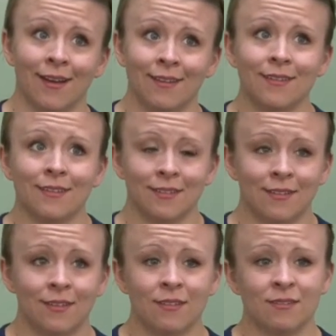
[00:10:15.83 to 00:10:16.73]
but
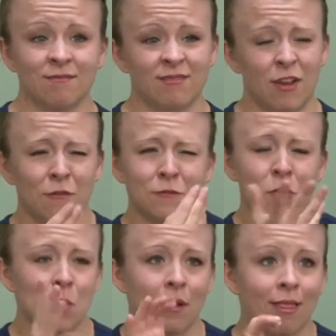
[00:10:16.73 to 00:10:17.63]
I'm excited
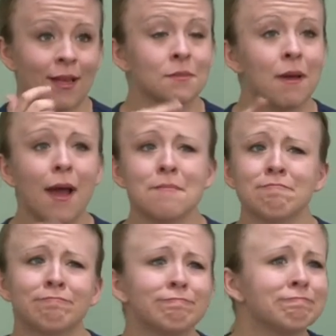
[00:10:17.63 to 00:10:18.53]
because
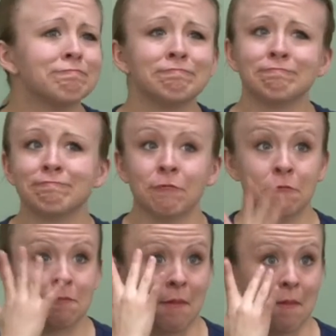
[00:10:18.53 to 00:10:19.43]
the